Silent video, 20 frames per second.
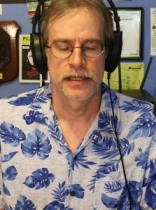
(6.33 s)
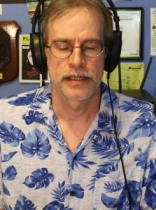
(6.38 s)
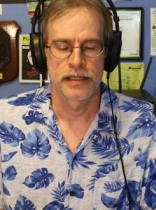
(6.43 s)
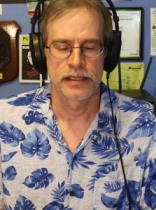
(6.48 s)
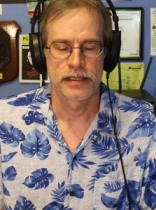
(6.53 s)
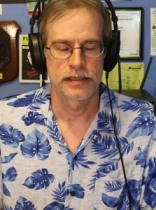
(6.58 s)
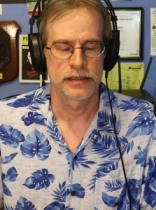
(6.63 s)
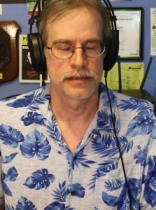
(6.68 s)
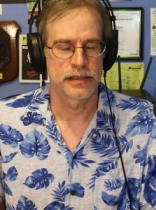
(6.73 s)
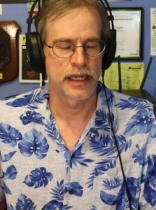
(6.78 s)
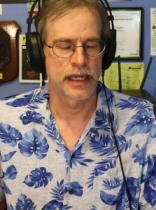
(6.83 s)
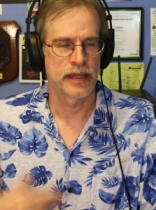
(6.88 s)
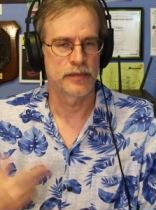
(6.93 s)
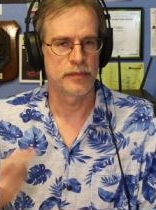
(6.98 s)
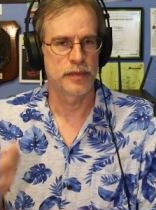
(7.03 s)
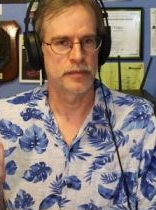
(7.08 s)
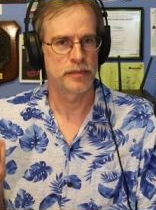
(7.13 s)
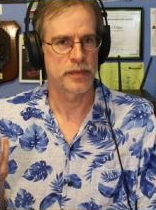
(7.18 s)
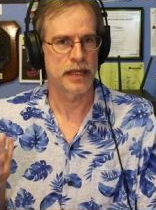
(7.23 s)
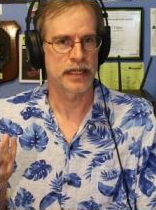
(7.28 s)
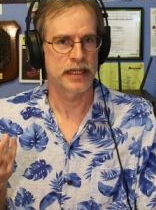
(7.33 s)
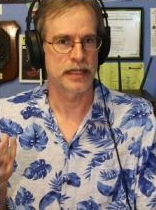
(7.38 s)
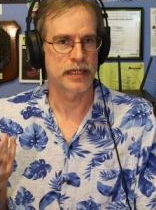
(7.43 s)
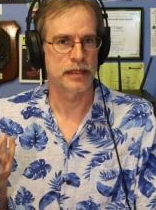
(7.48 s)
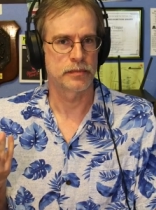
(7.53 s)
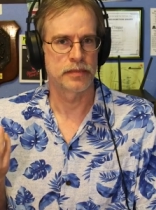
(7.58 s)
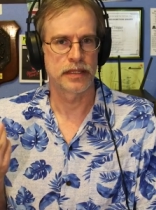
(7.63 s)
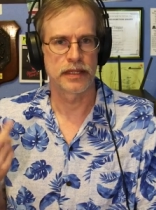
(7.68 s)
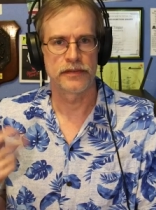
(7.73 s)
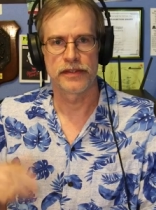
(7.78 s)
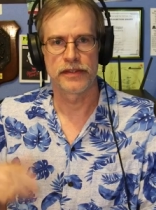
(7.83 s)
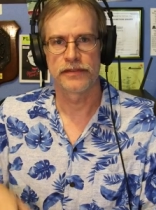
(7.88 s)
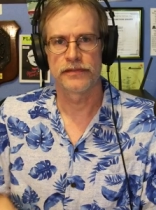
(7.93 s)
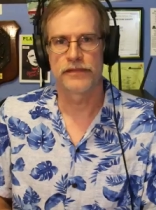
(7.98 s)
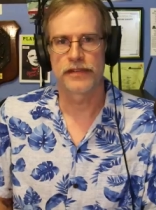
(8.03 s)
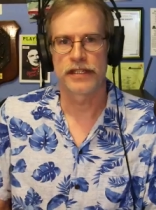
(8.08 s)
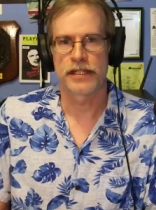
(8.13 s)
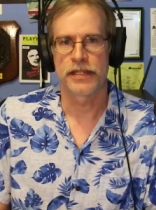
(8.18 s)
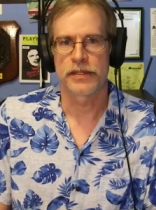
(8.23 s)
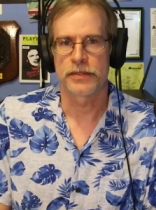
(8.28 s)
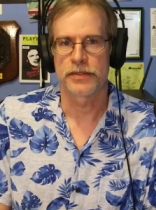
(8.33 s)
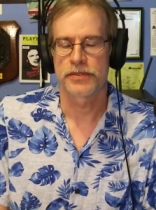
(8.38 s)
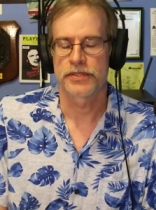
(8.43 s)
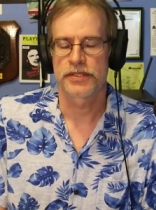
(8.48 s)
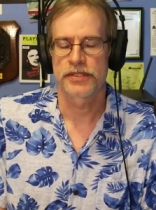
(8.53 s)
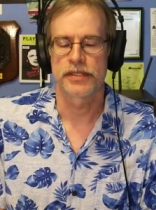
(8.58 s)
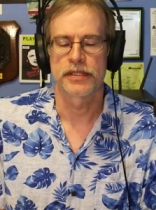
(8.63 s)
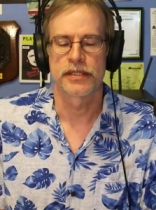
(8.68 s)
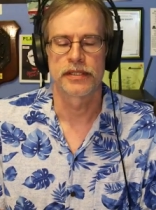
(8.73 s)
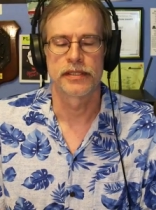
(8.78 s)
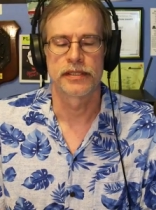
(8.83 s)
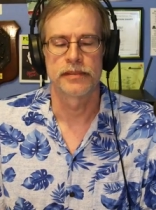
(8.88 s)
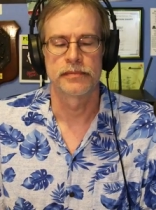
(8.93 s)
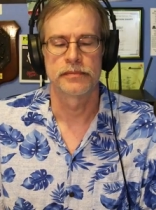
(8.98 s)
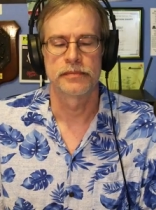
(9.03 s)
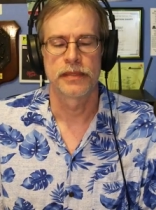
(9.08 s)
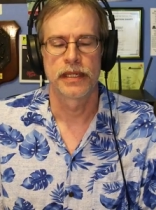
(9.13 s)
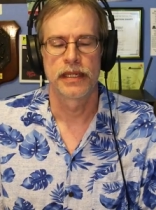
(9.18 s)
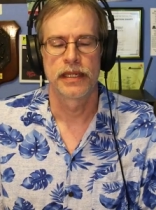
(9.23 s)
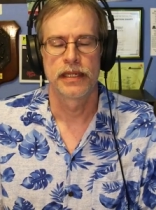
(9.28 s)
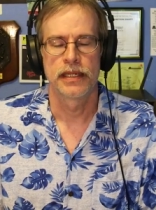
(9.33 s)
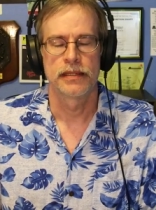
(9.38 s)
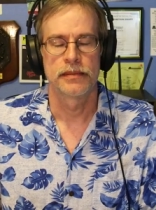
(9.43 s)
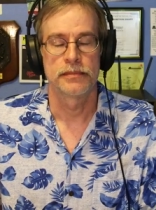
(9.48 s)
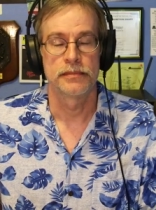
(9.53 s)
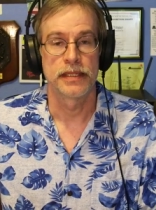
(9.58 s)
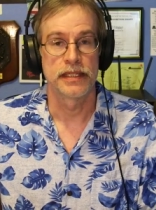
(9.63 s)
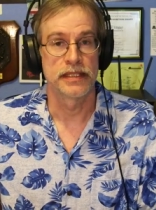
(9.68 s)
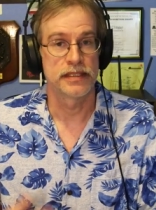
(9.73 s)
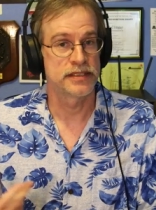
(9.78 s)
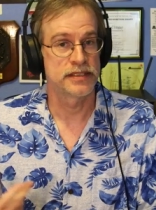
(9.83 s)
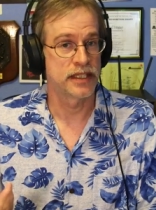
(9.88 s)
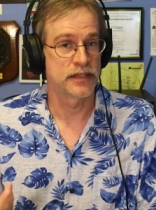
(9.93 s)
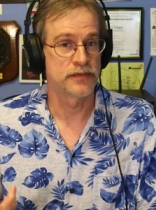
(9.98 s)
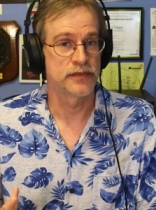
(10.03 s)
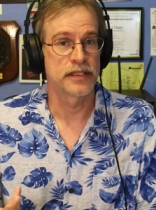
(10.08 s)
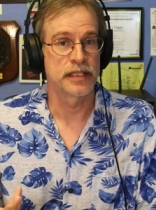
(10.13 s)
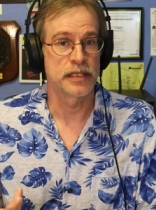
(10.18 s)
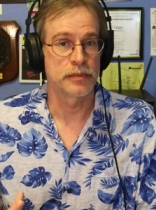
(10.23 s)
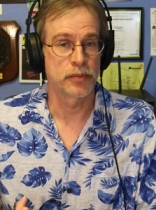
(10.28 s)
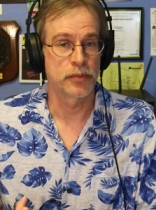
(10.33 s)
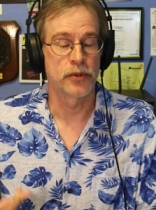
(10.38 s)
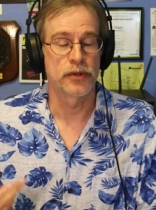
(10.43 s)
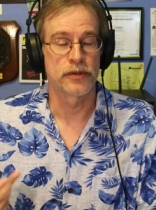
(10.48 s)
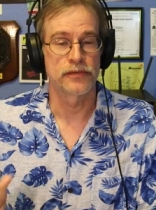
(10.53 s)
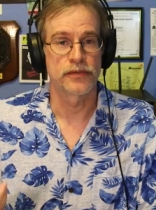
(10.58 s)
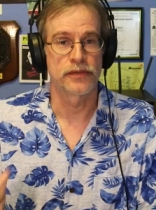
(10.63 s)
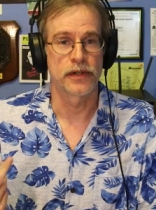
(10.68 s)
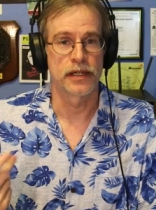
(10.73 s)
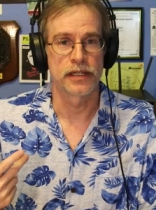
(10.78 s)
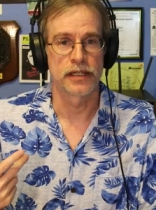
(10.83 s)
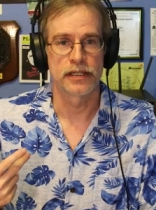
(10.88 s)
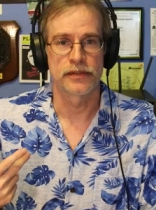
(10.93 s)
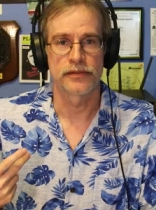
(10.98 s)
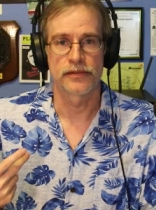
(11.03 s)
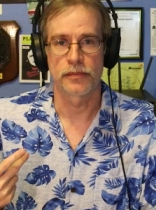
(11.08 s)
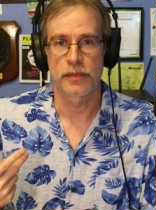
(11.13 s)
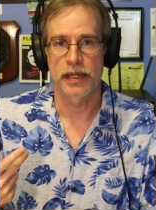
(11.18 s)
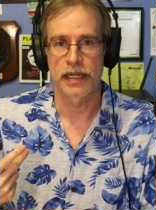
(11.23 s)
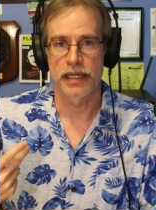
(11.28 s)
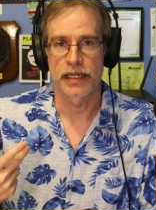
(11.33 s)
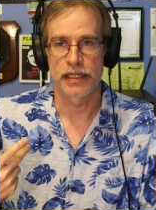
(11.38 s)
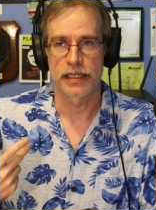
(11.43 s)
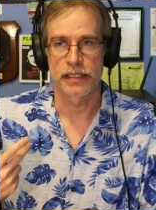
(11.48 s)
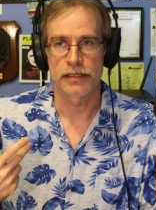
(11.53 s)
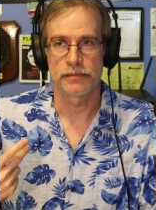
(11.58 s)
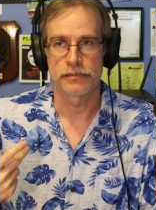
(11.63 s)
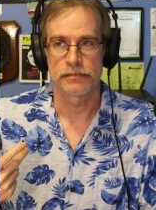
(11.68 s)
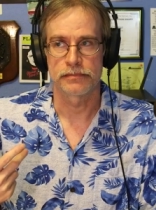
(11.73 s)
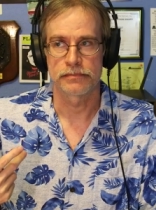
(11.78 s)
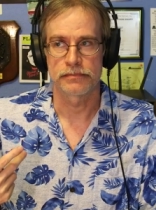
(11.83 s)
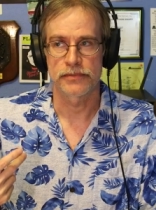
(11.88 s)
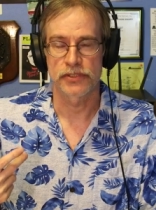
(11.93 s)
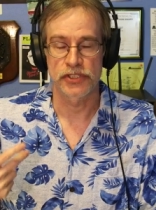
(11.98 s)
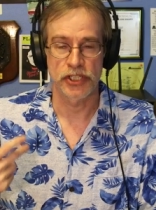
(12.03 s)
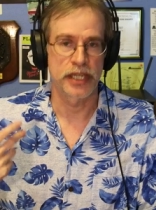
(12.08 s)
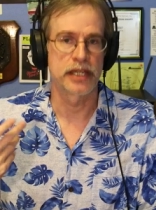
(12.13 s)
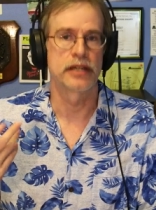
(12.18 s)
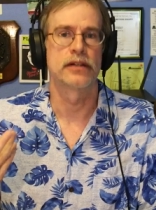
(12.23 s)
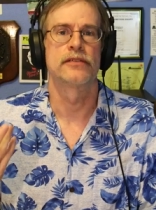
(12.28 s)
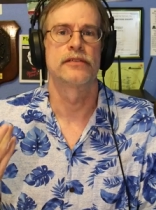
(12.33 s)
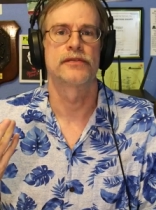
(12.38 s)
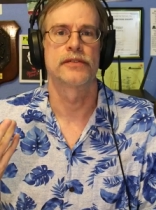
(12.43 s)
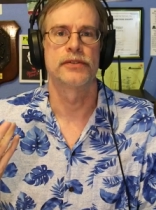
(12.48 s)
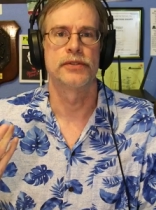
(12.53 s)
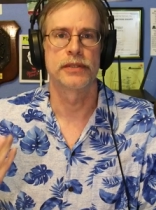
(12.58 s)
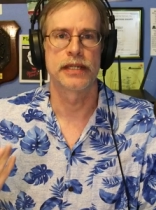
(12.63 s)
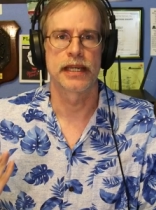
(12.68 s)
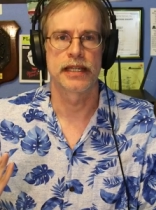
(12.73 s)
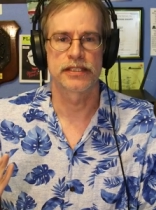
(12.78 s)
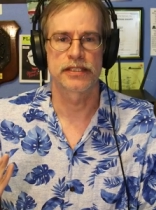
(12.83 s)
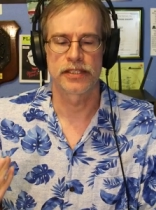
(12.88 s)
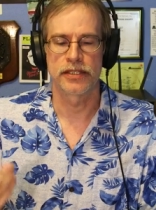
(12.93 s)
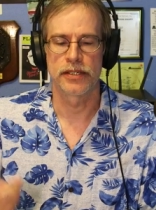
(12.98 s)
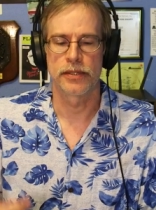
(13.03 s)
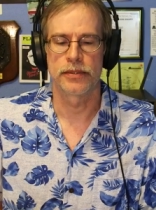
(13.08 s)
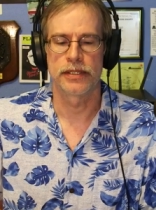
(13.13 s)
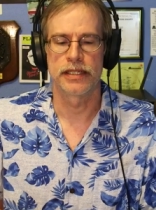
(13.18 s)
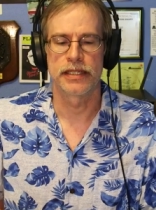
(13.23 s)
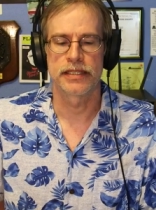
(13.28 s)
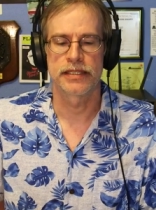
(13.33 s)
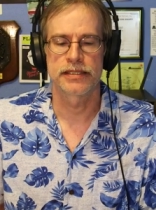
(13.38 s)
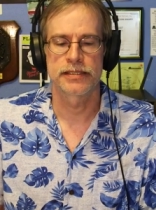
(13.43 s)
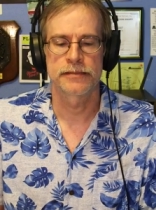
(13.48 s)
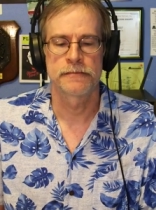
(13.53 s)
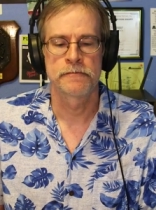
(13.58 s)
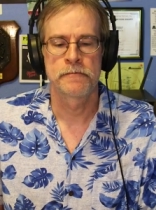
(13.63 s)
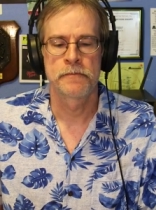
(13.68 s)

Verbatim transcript: Uh, I have been making Oblivia videos. Um, it is definitely important for, uh, for my channel for you guys to know this.